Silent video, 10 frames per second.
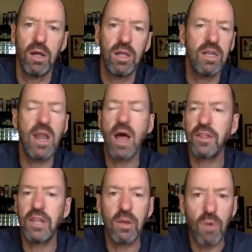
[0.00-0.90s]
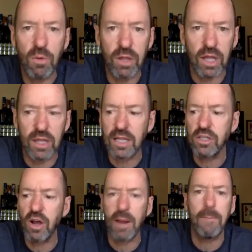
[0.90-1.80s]
Nothing mm. wrong with it. That's
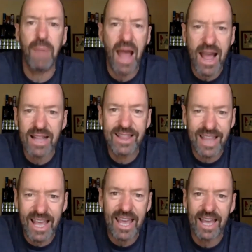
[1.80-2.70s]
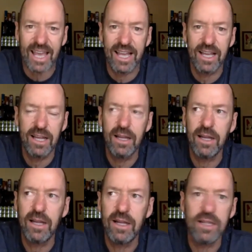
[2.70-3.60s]
not a bad thing.
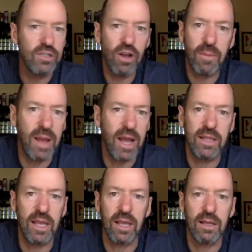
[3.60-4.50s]
It's not a bad thing.